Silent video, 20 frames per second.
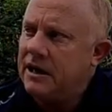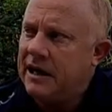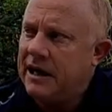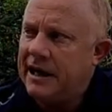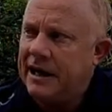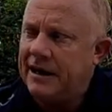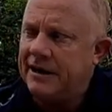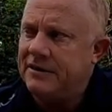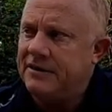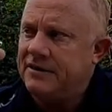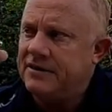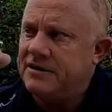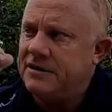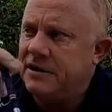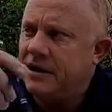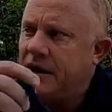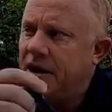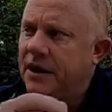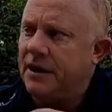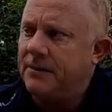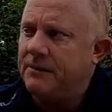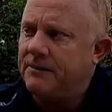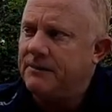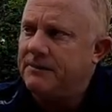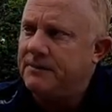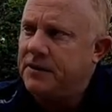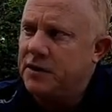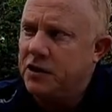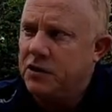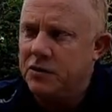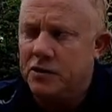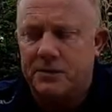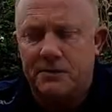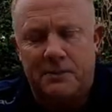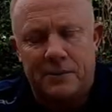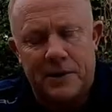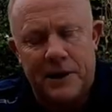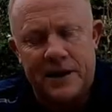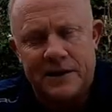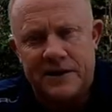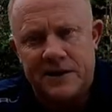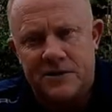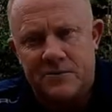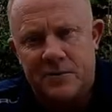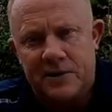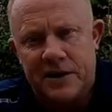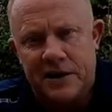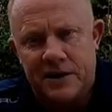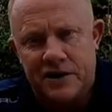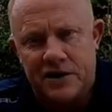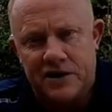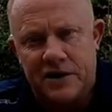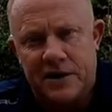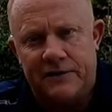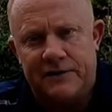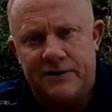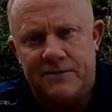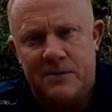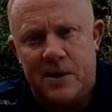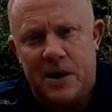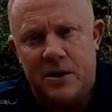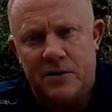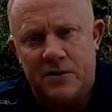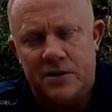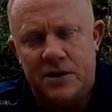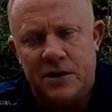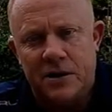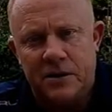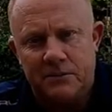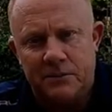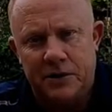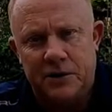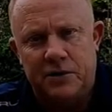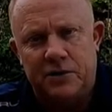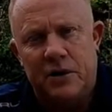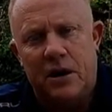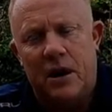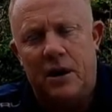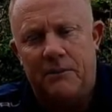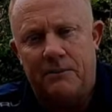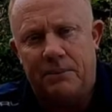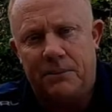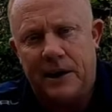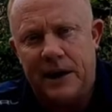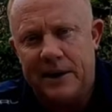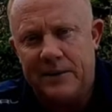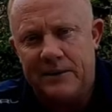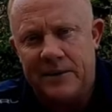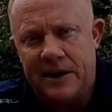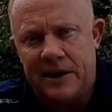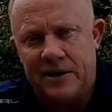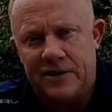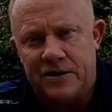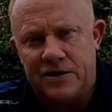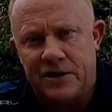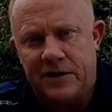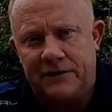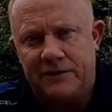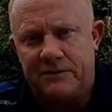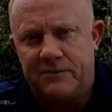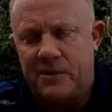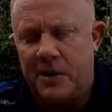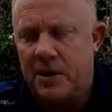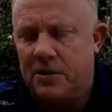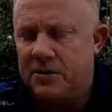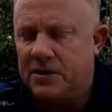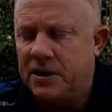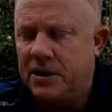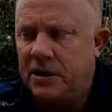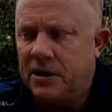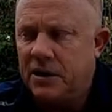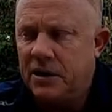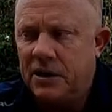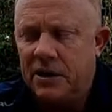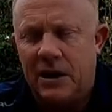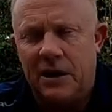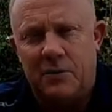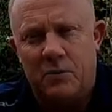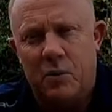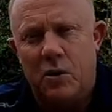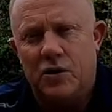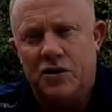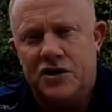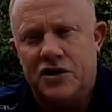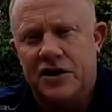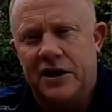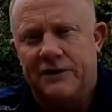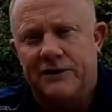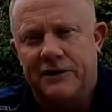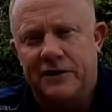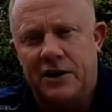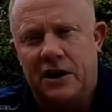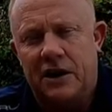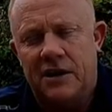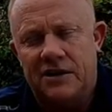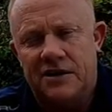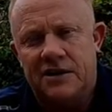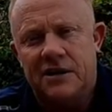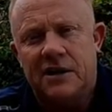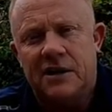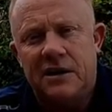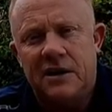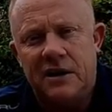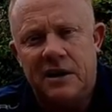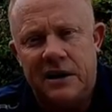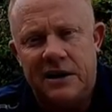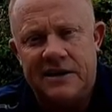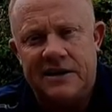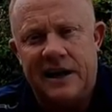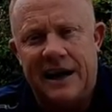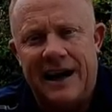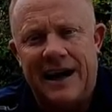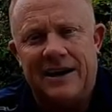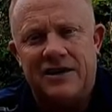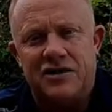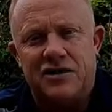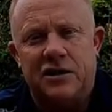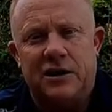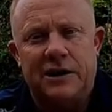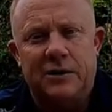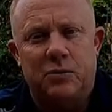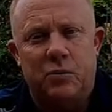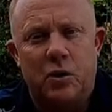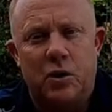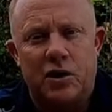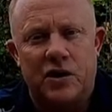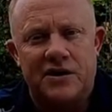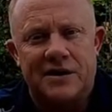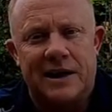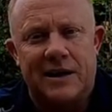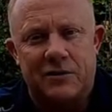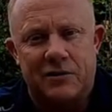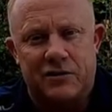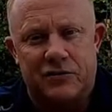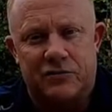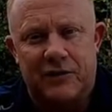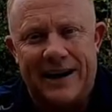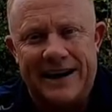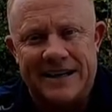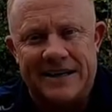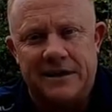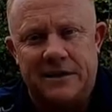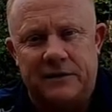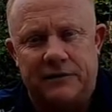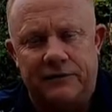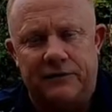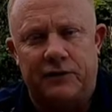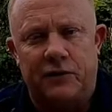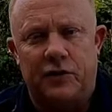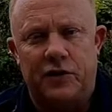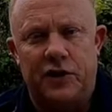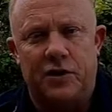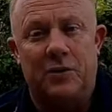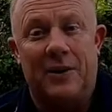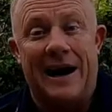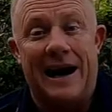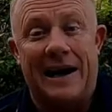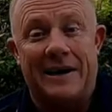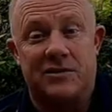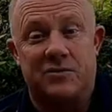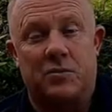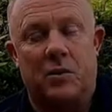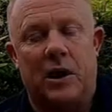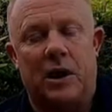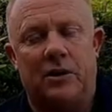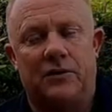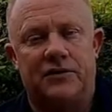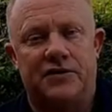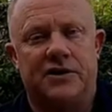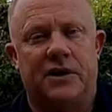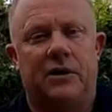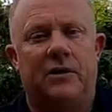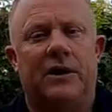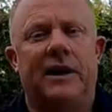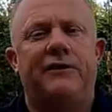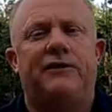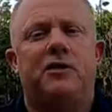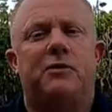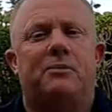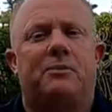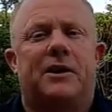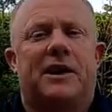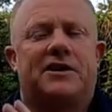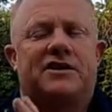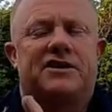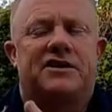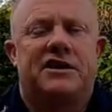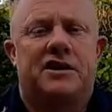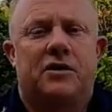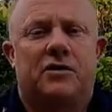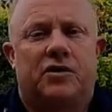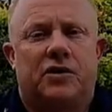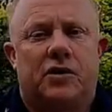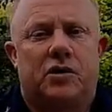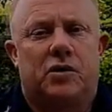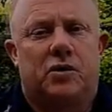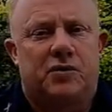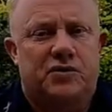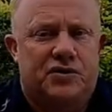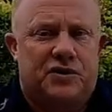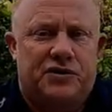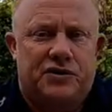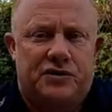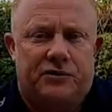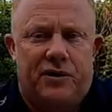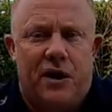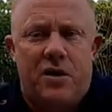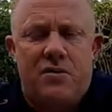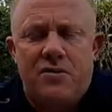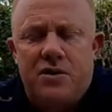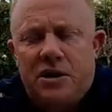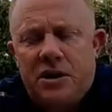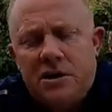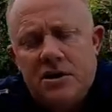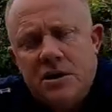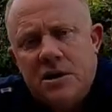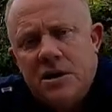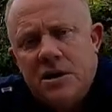and you can practice with it in shift mode, but you can't play with it in shift mode. And what shift does is it actually works out gradient for you as well. So if you're practicing on the course on your own,